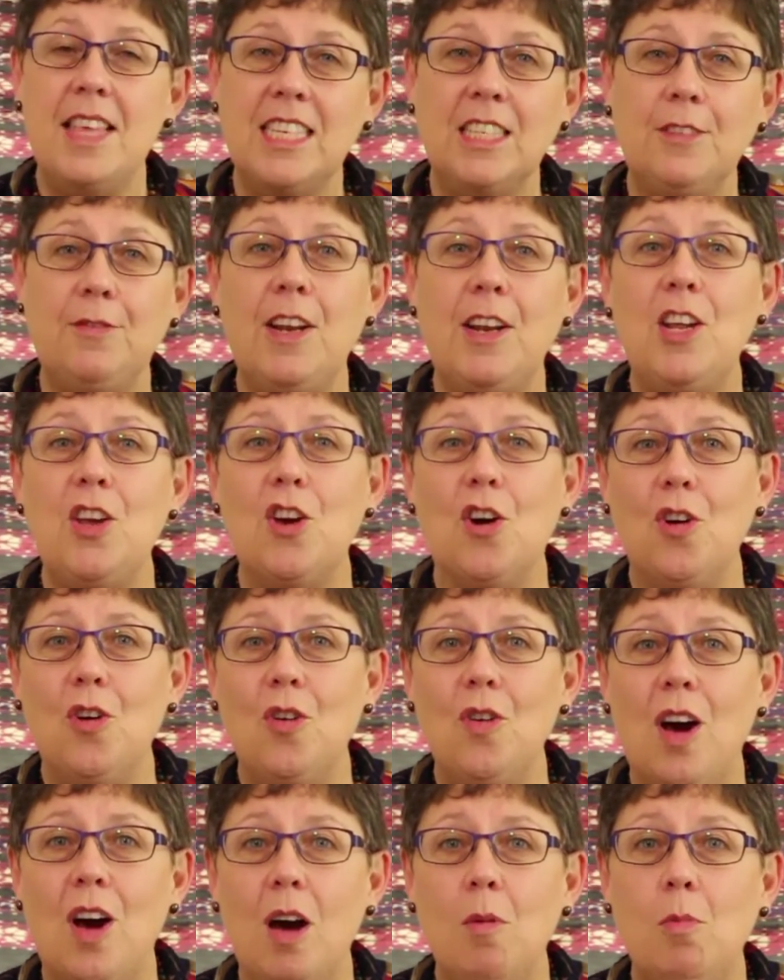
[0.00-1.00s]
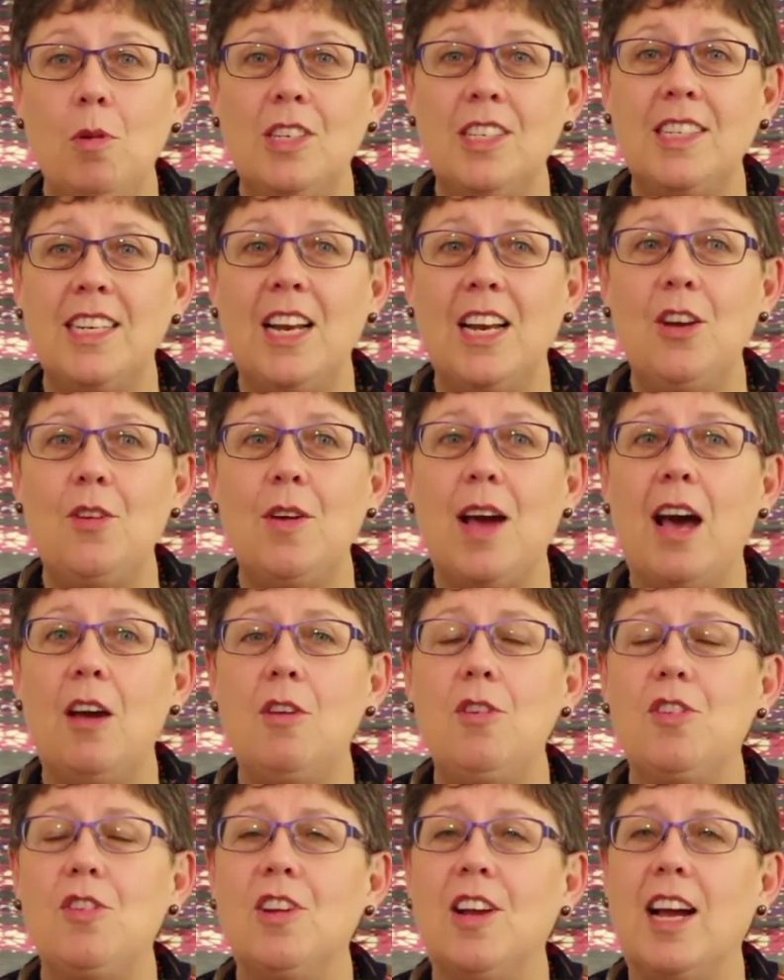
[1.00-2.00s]
this video, I want to tell you how
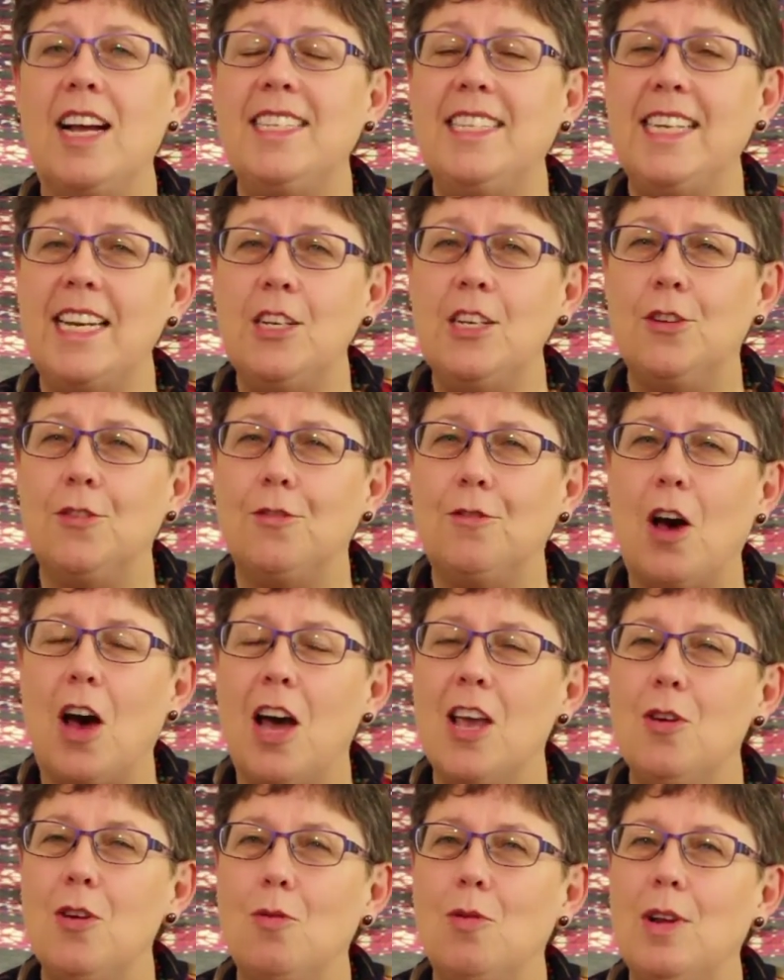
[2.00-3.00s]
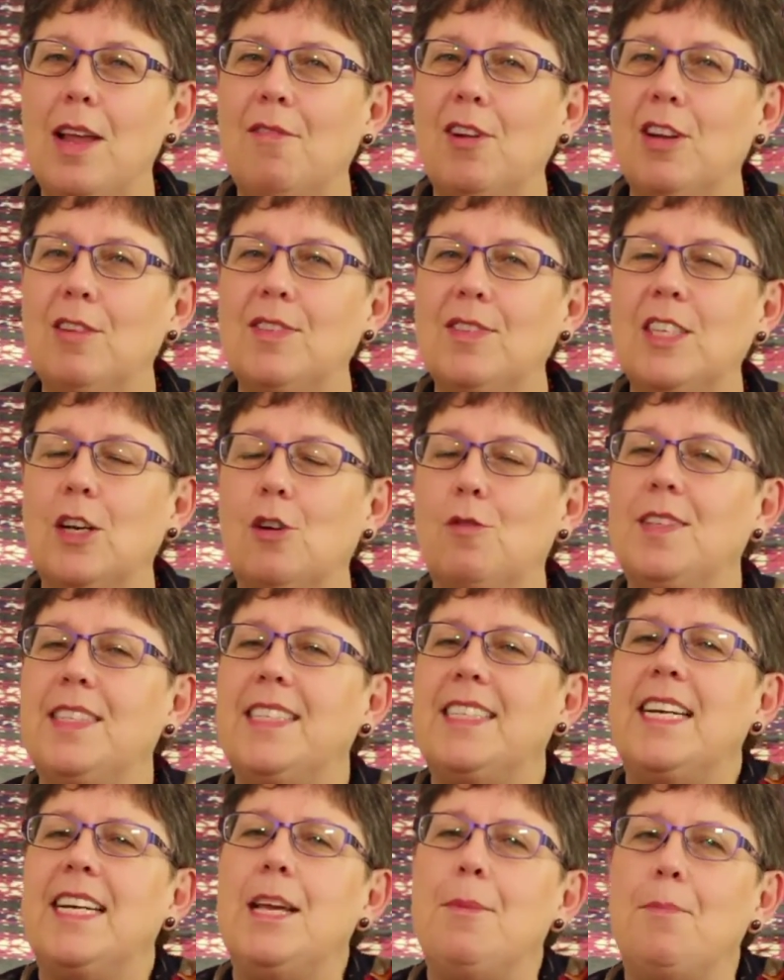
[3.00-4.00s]
you can identify your level of
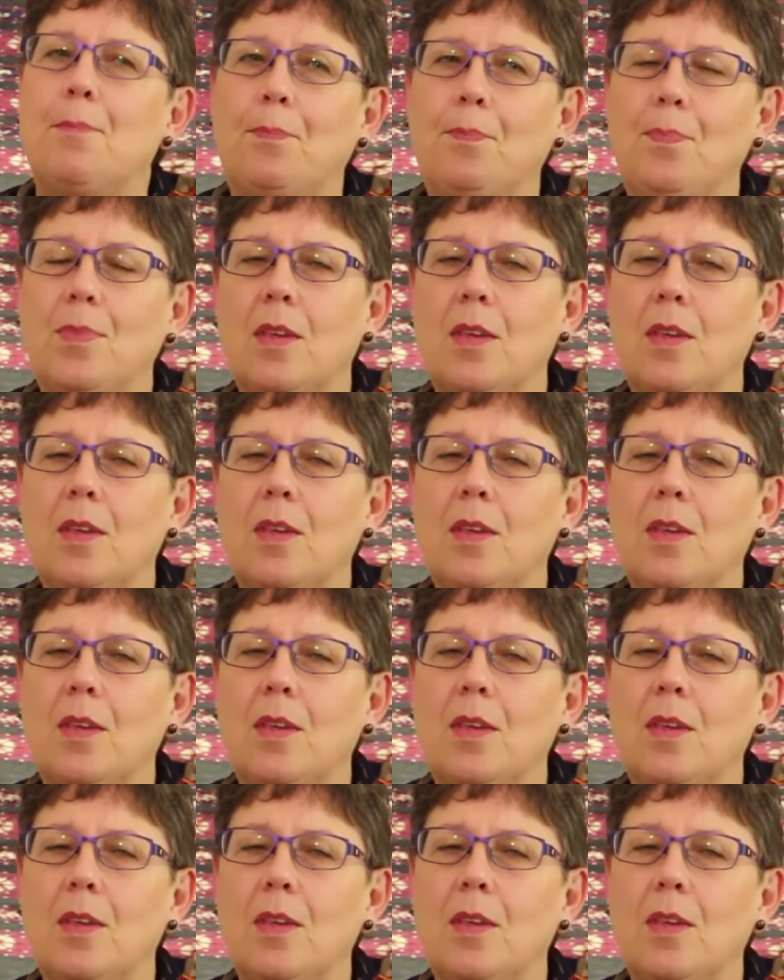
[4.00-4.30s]
self-esteem.